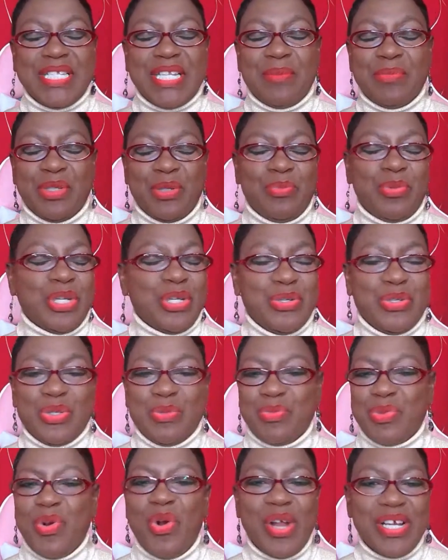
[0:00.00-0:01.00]
and I'm going to bring you
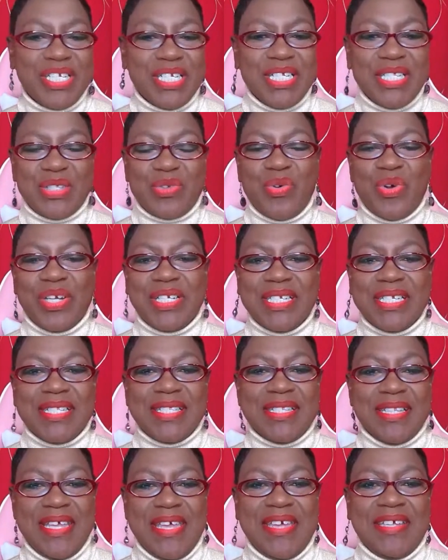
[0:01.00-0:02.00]
some gorgeous,
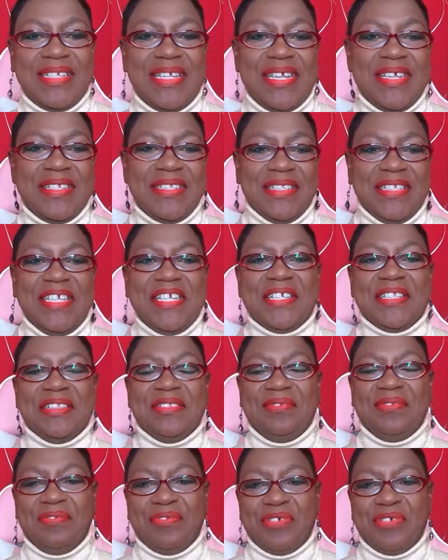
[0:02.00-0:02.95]
gorgeous lead and nickel